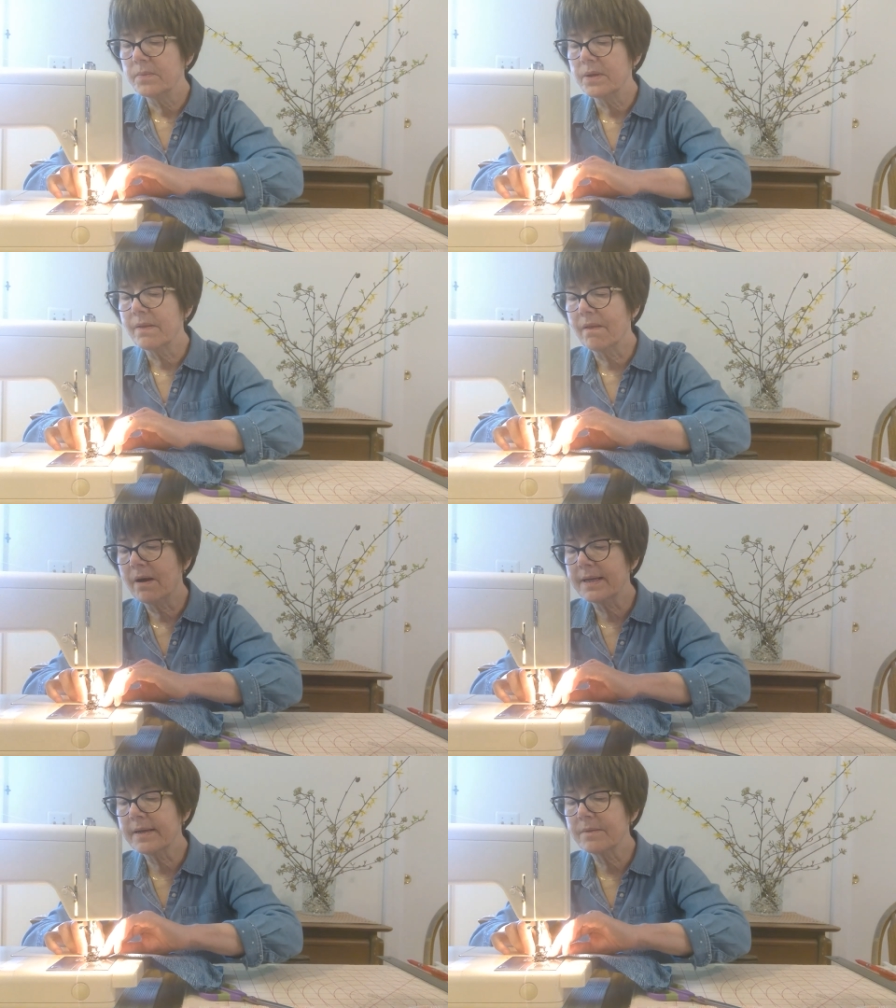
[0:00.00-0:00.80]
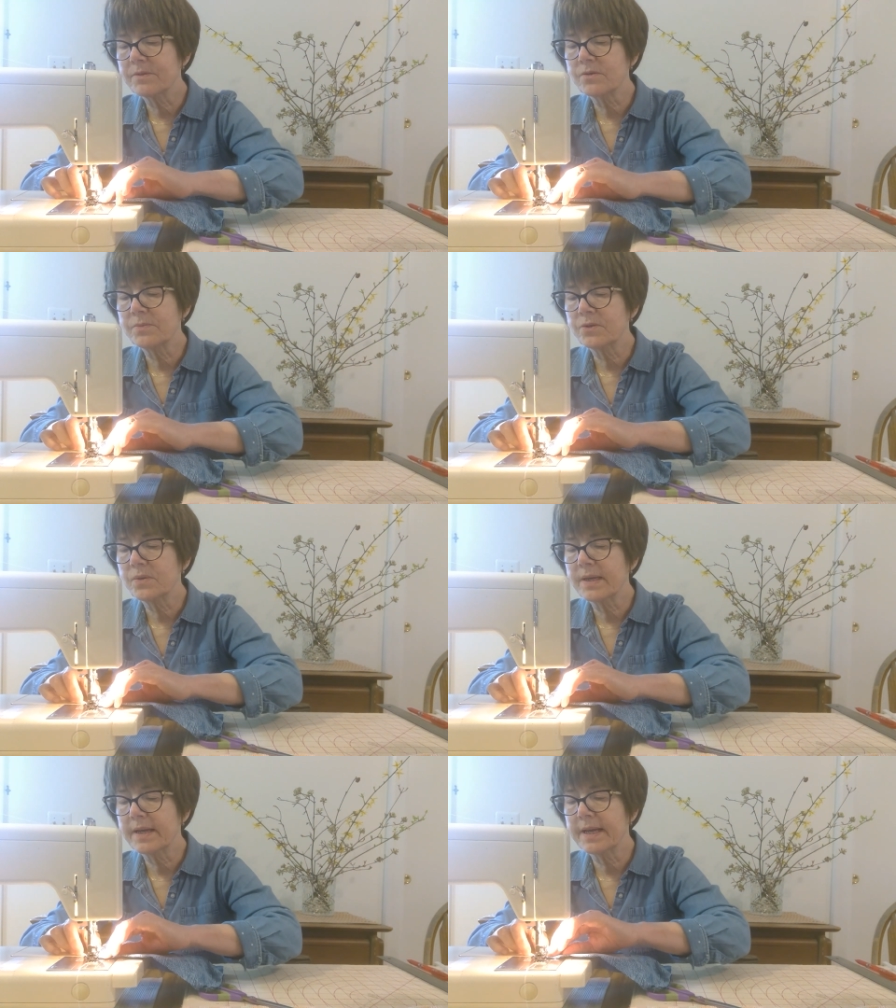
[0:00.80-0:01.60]
I line it up so I'm
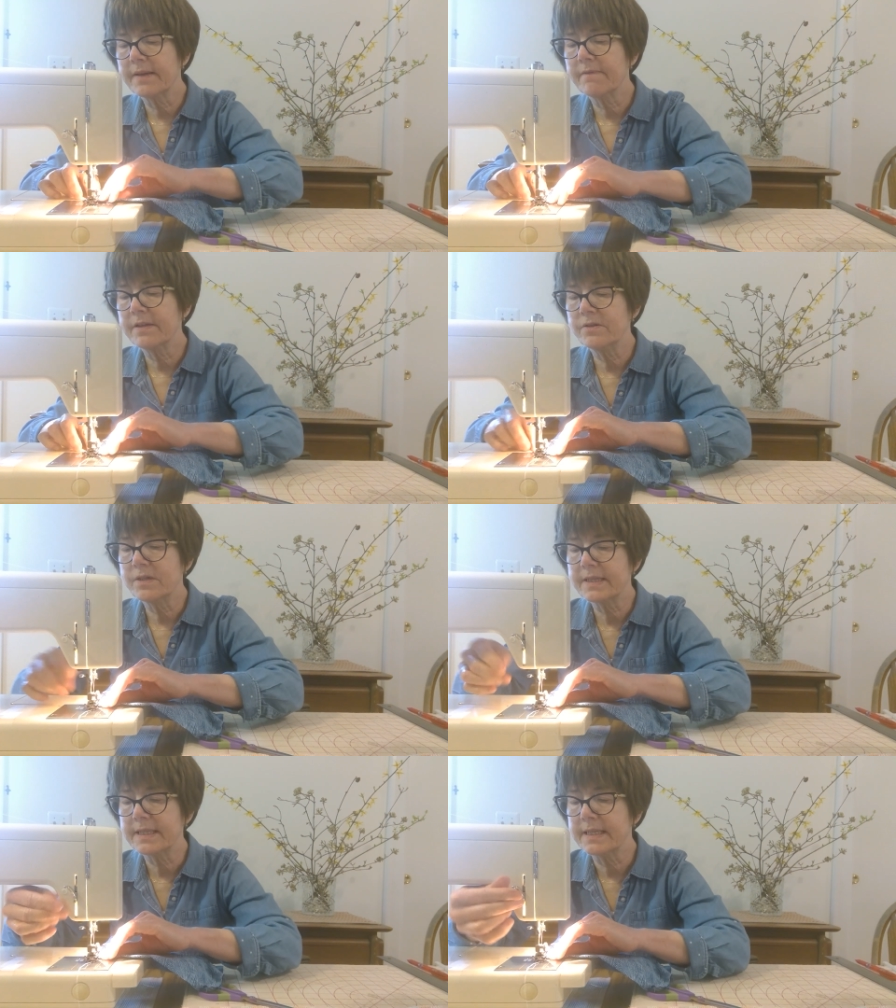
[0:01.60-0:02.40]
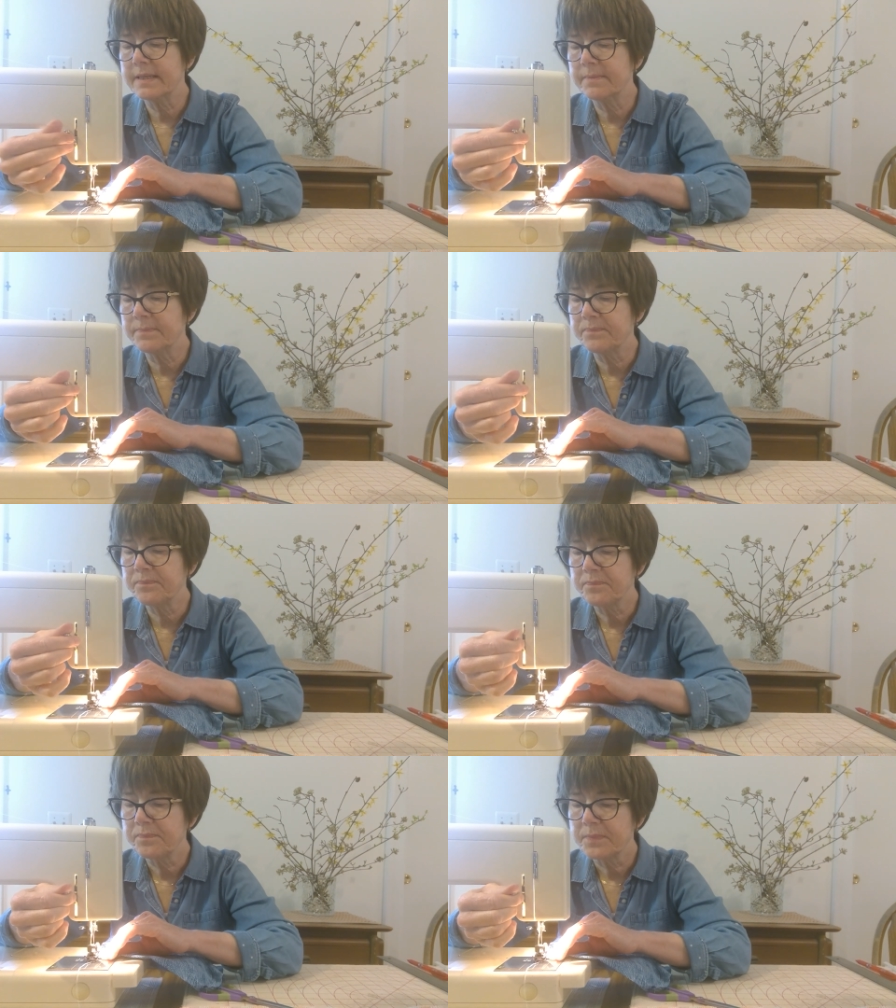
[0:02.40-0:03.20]
doing a ½ inch seam.
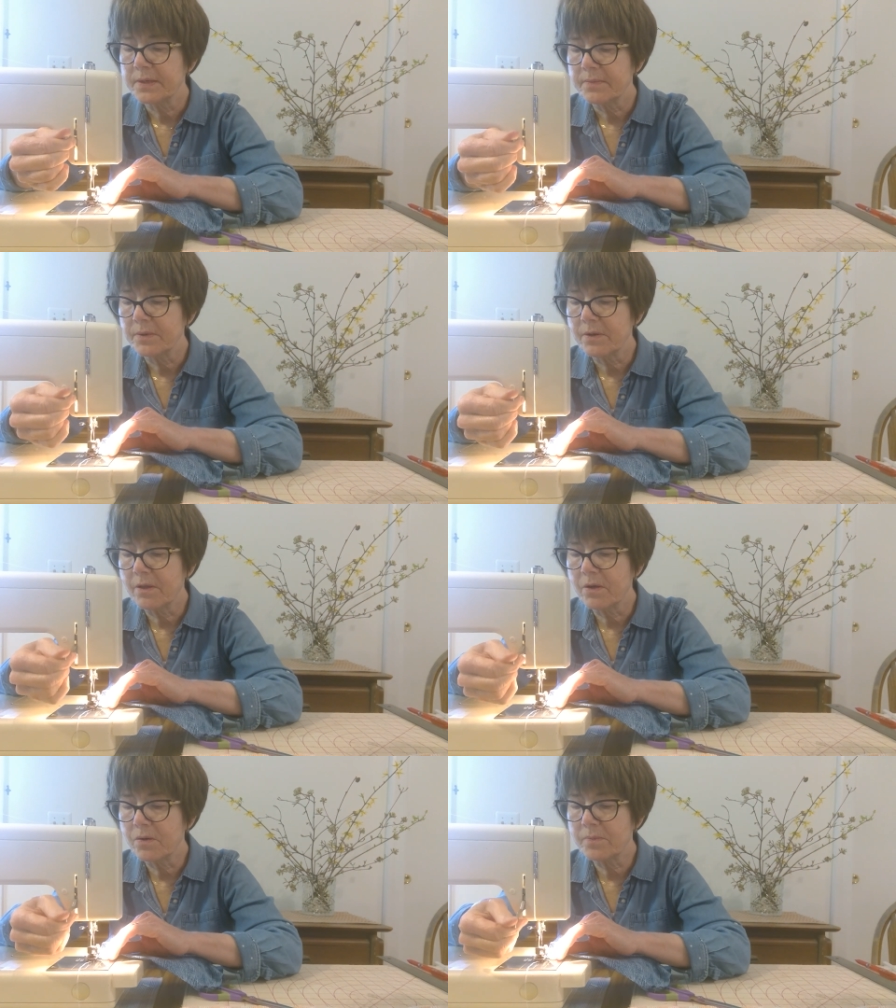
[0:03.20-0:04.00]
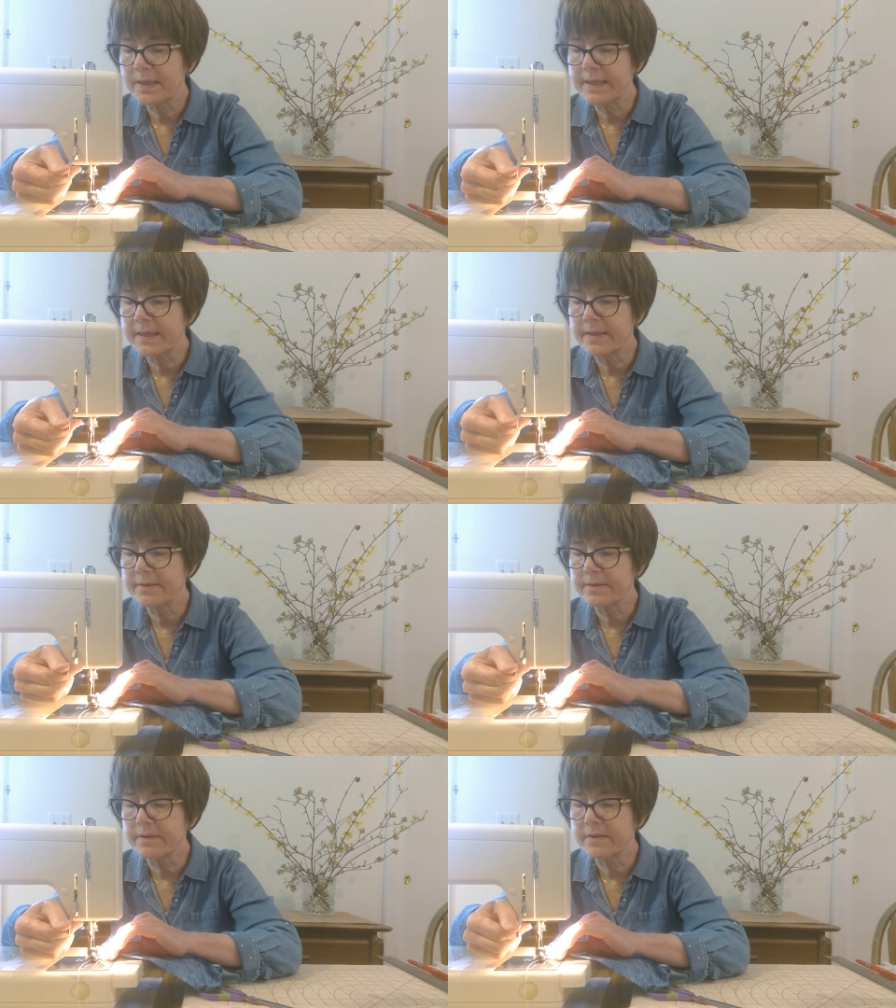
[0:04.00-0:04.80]
Lower my
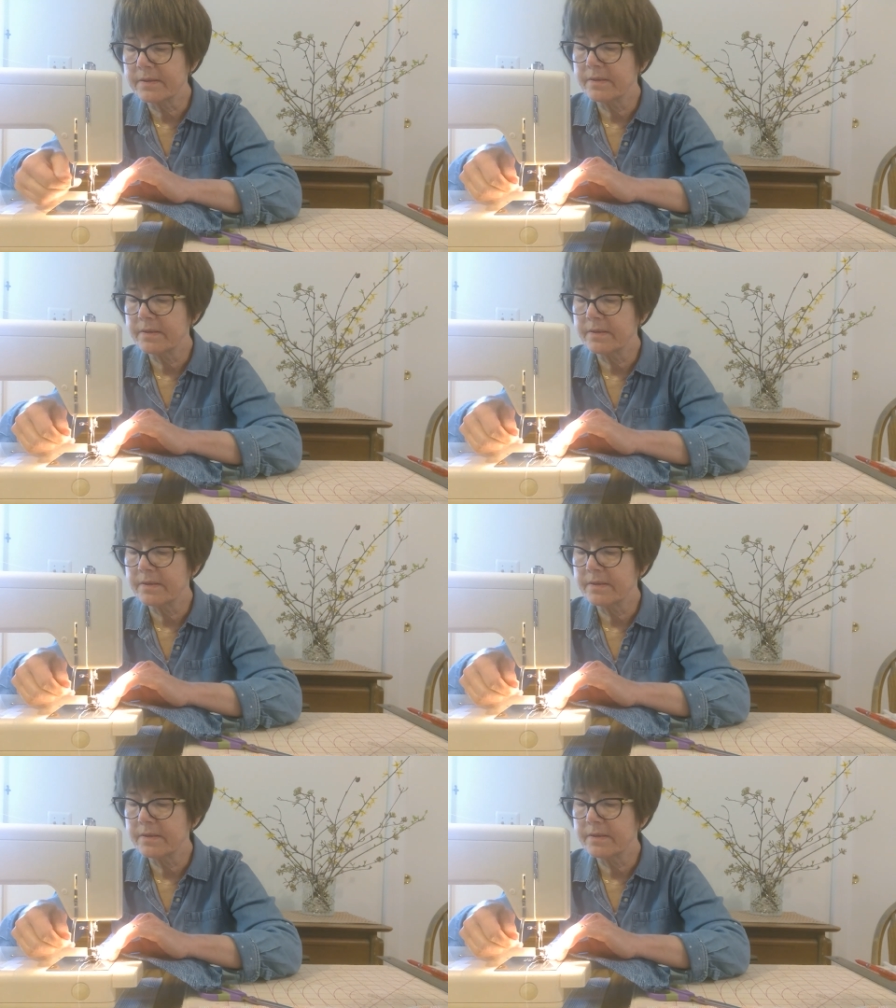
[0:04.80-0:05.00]
needle.